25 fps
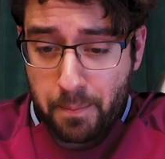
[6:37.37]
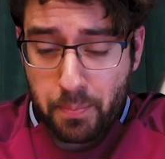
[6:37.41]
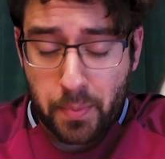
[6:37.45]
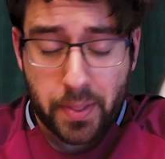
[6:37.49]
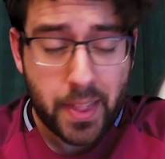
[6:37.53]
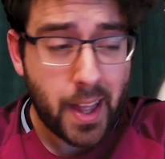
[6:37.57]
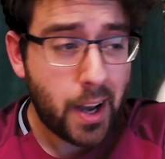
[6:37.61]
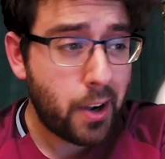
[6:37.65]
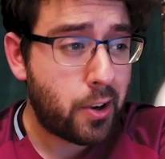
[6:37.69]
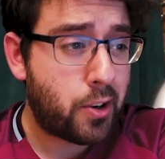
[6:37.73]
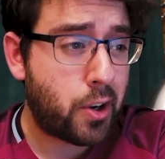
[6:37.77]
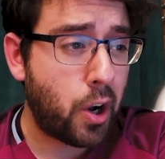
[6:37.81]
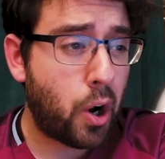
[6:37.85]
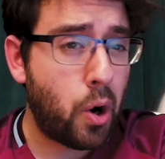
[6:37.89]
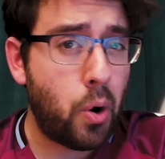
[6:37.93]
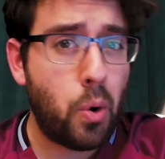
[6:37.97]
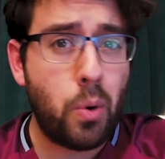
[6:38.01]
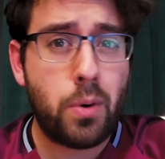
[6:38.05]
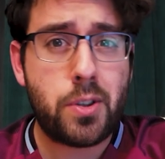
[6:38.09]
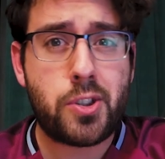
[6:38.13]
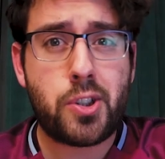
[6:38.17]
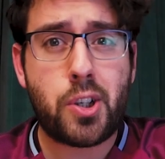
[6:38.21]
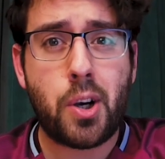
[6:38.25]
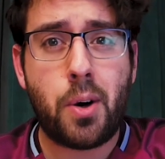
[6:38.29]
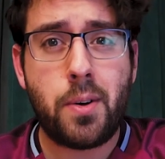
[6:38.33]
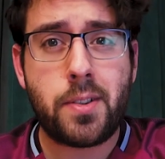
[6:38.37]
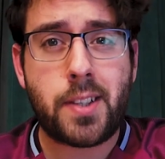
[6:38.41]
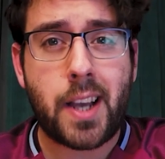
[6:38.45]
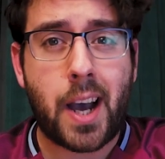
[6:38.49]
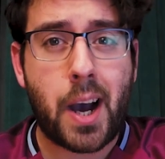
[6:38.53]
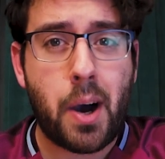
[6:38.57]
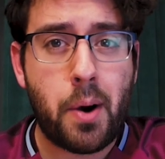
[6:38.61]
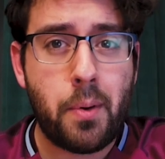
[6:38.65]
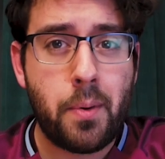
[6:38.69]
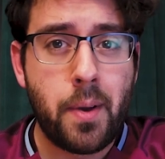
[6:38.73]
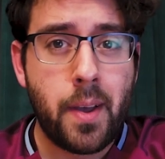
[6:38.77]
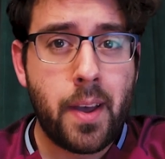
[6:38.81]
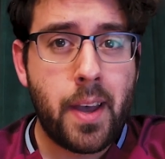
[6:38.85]
and that goal shows
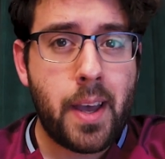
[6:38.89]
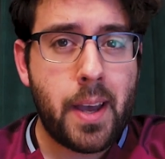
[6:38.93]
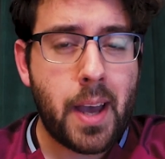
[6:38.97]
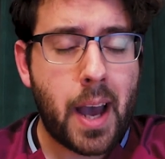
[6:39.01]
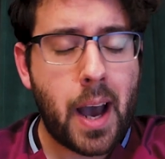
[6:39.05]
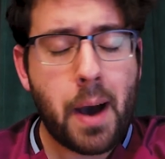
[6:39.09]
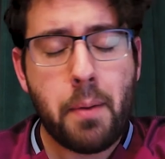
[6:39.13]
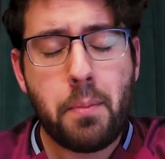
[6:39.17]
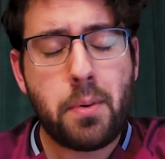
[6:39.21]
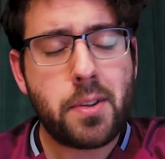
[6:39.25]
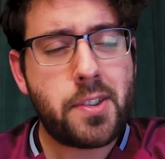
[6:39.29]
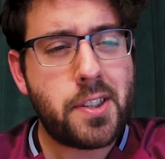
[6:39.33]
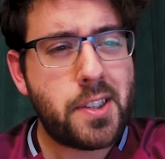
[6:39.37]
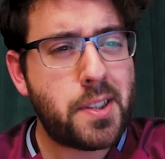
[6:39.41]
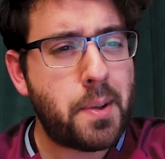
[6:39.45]
how much